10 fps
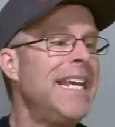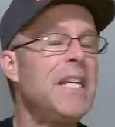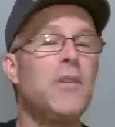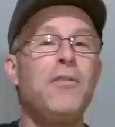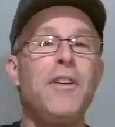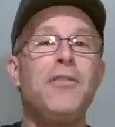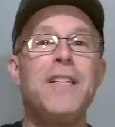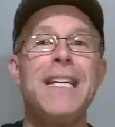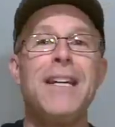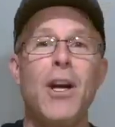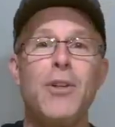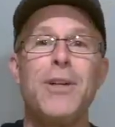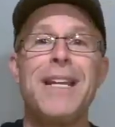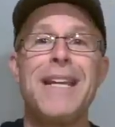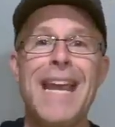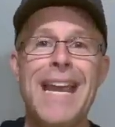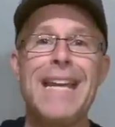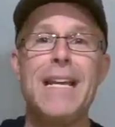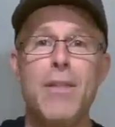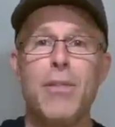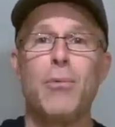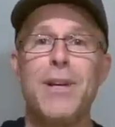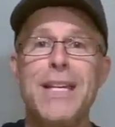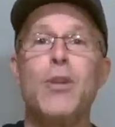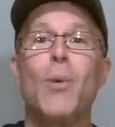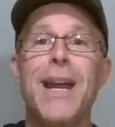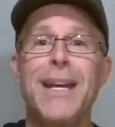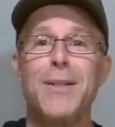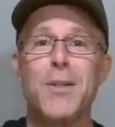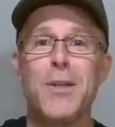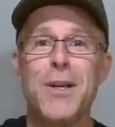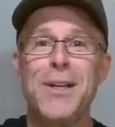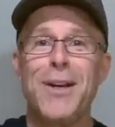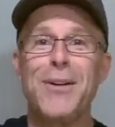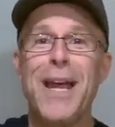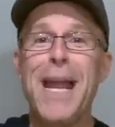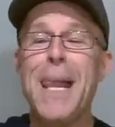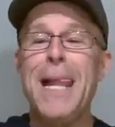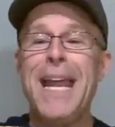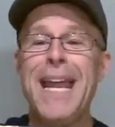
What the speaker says: is 1,583 grains, okay?